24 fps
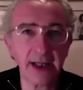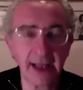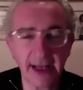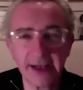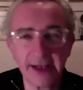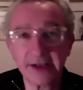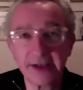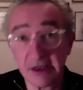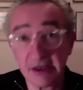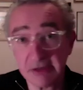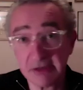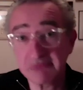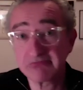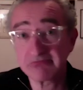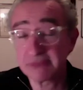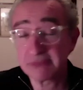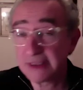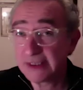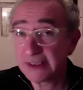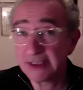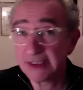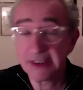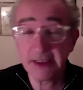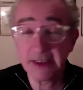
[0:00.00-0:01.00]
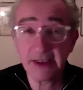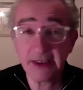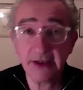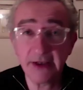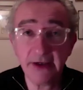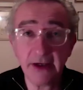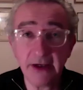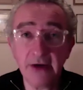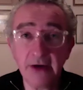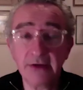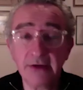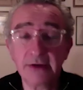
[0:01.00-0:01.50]
And, and you
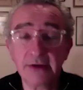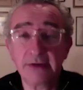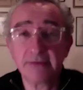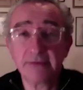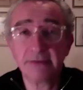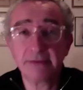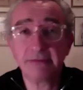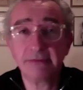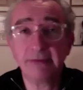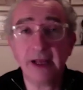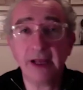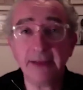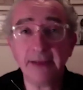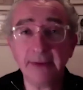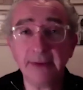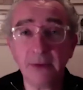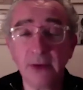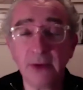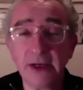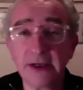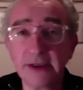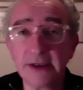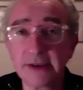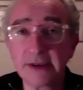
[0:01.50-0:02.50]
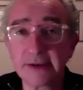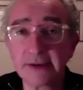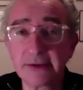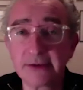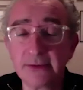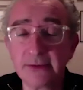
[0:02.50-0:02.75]
know, maybe we could